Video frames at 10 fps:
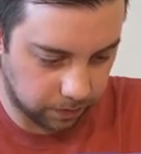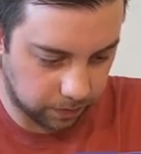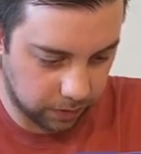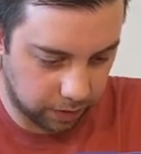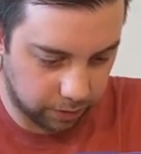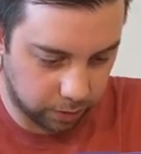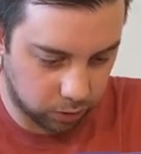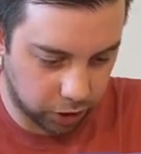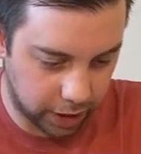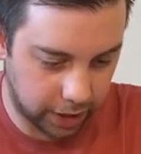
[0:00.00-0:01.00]
headphone
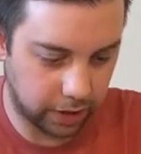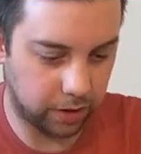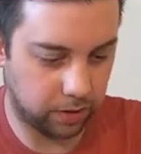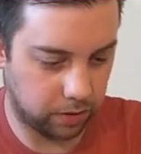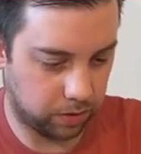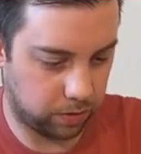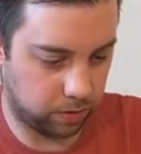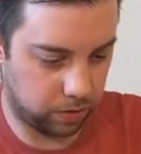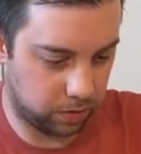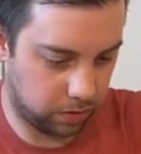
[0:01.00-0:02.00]
jack,
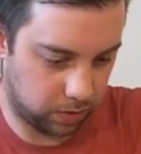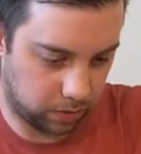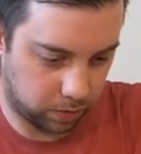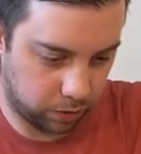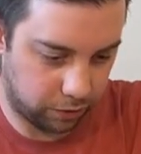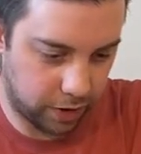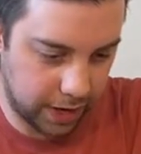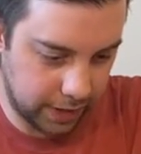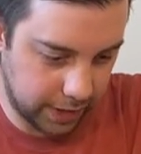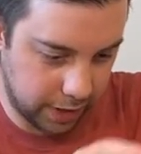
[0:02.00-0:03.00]

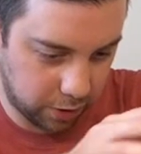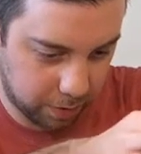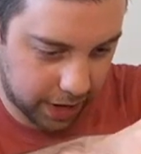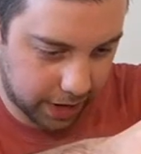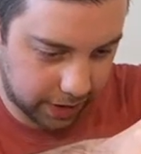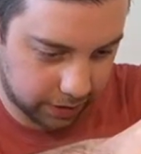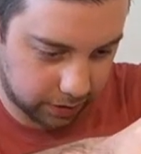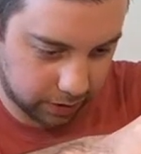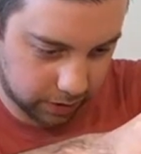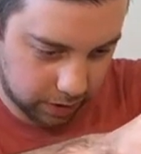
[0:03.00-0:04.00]
refined ear
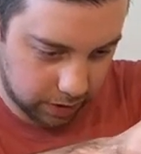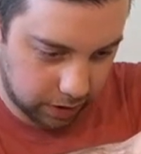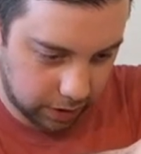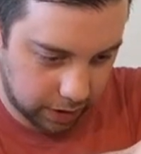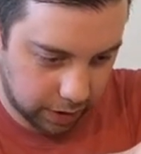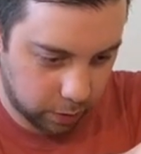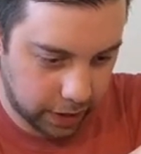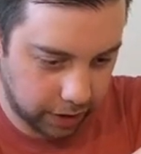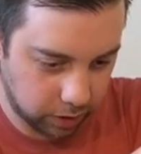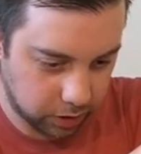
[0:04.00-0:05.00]
pads, and a
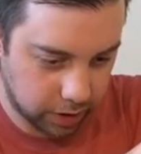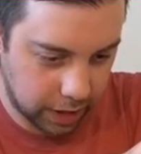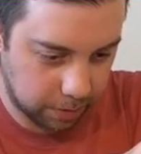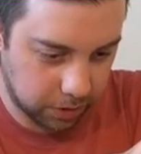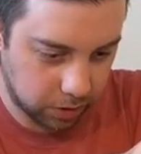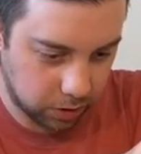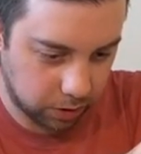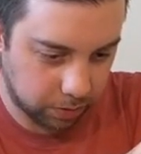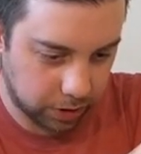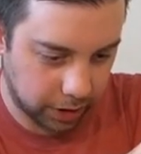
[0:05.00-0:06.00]
wireless adapter that you
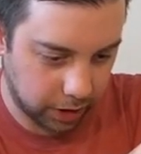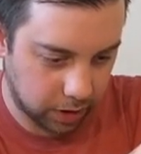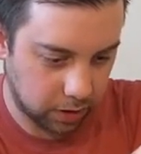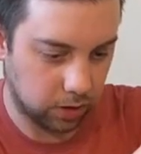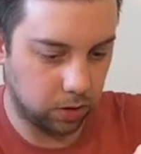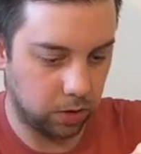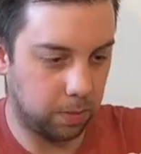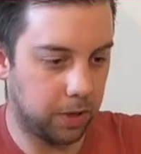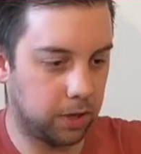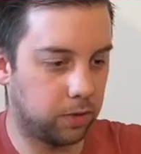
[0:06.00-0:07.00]
can plug in to the
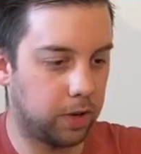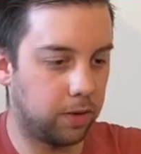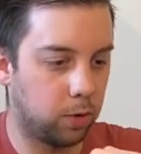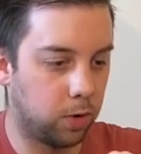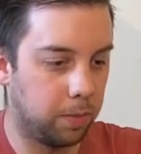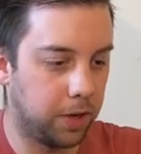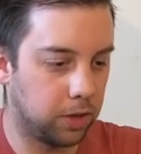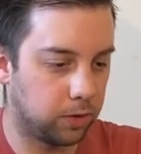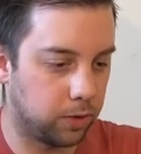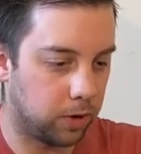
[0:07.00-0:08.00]
PS5 or
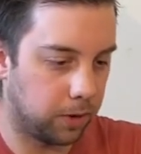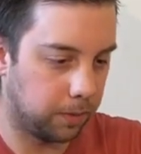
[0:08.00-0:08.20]
PS4.